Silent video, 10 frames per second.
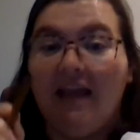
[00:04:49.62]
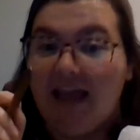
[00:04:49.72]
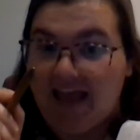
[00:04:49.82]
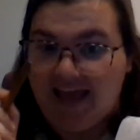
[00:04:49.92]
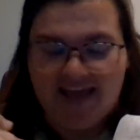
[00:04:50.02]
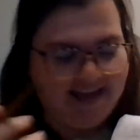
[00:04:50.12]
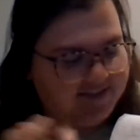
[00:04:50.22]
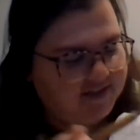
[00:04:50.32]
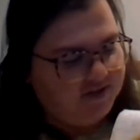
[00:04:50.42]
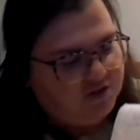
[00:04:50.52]

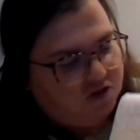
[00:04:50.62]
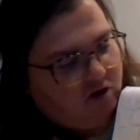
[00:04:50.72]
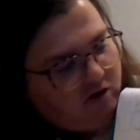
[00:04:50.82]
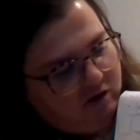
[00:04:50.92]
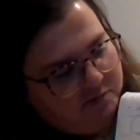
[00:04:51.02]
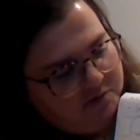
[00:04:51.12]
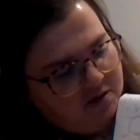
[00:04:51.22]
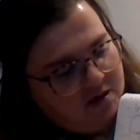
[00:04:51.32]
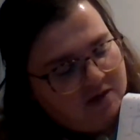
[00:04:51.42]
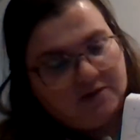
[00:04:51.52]
S. Good job.
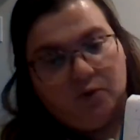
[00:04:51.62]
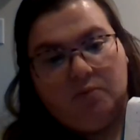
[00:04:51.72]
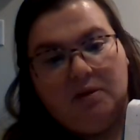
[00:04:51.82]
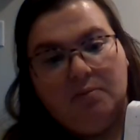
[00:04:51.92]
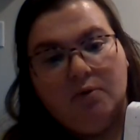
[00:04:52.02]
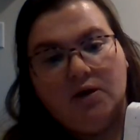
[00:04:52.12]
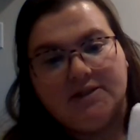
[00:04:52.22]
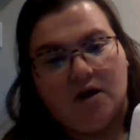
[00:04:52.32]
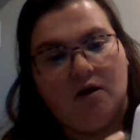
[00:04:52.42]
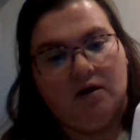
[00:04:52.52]
So remember, it's
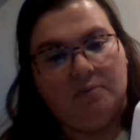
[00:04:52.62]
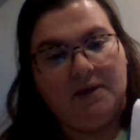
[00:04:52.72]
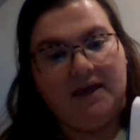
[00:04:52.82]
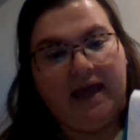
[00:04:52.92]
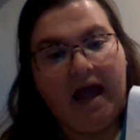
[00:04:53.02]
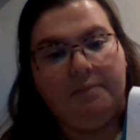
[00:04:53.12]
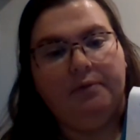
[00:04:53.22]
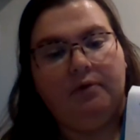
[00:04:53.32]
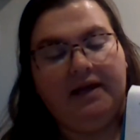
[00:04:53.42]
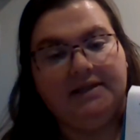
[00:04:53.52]
not going to be a
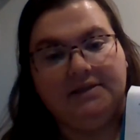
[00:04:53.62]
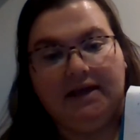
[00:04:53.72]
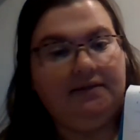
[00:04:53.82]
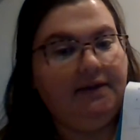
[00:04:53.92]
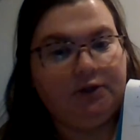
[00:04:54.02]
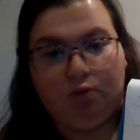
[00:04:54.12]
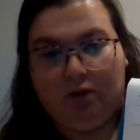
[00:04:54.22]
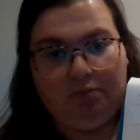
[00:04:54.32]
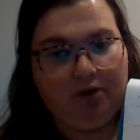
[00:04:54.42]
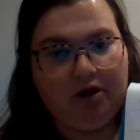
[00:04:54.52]
capital S like this
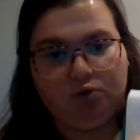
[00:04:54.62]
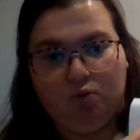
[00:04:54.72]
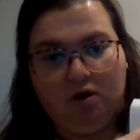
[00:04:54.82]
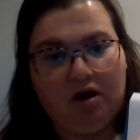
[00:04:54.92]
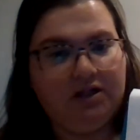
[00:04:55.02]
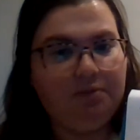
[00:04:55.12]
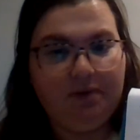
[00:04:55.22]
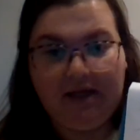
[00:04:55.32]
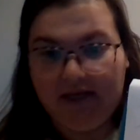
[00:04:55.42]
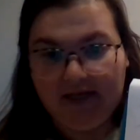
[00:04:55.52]
one because we're not at the
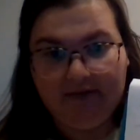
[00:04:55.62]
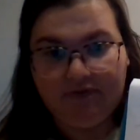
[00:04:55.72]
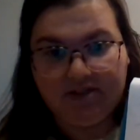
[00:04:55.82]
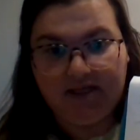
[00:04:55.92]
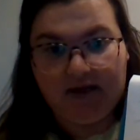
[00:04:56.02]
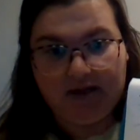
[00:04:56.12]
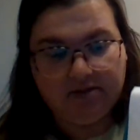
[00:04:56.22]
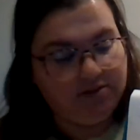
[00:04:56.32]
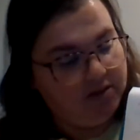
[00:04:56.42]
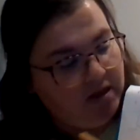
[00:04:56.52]
beginning of the
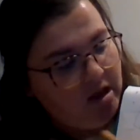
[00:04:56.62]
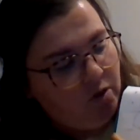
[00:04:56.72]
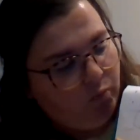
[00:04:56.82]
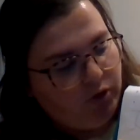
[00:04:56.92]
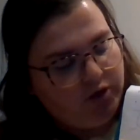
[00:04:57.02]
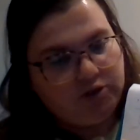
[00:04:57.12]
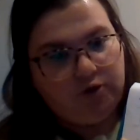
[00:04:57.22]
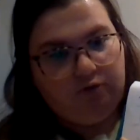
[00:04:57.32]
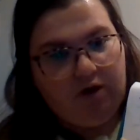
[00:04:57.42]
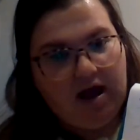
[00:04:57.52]
sentence. We're going to do
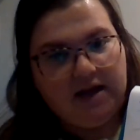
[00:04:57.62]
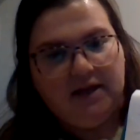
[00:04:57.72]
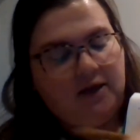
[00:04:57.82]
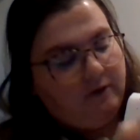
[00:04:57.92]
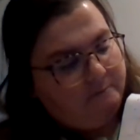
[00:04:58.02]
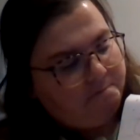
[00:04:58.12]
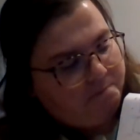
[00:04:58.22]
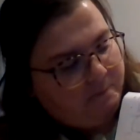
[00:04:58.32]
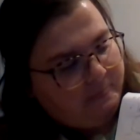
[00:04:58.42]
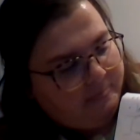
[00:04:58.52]
it right here.
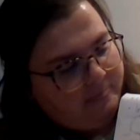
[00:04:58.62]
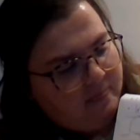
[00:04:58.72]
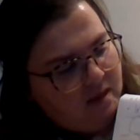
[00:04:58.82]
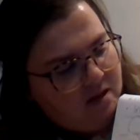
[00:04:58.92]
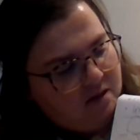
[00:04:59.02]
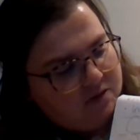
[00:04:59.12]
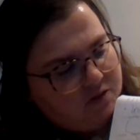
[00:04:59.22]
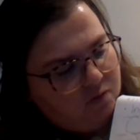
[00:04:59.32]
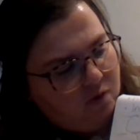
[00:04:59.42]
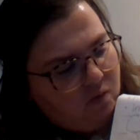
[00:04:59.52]

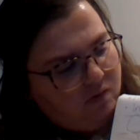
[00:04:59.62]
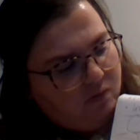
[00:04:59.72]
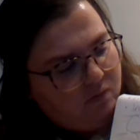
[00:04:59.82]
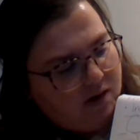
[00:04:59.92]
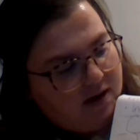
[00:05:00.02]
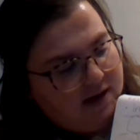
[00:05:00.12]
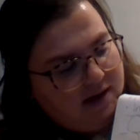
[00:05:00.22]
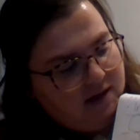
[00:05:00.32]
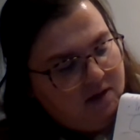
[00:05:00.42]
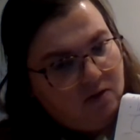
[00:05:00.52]
So go
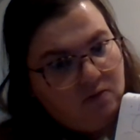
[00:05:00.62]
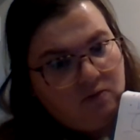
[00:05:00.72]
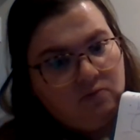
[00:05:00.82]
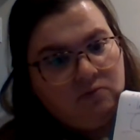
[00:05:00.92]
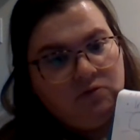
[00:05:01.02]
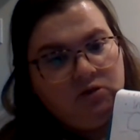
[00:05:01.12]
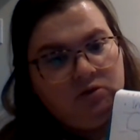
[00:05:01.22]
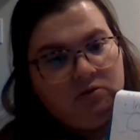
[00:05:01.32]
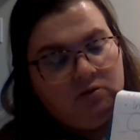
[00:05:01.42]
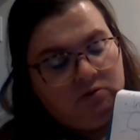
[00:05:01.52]
around
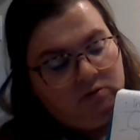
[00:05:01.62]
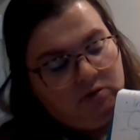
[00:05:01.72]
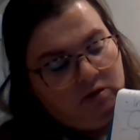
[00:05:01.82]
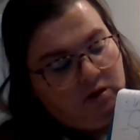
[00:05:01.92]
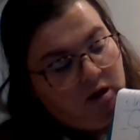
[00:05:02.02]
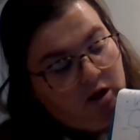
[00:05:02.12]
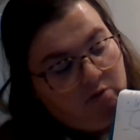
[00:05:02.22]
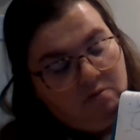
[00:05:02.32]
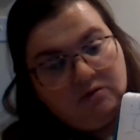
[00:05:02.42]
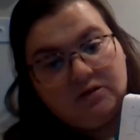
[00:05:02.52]

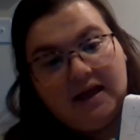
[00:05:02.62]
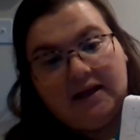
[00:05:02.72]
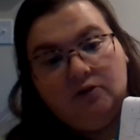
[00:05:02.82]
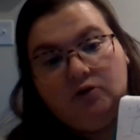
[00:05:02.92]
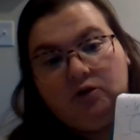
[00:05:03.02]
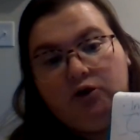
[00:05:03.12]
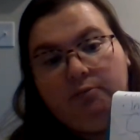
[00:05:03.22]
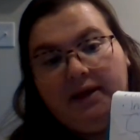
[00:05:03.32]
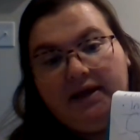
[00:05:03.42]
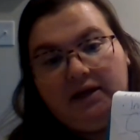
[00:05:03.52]
Almost like, look, you're
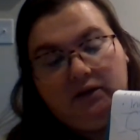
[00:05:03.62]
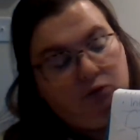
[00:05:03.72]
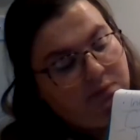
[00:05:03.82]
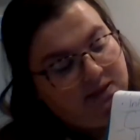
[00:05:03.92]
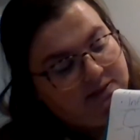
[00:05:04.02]
making a little bitty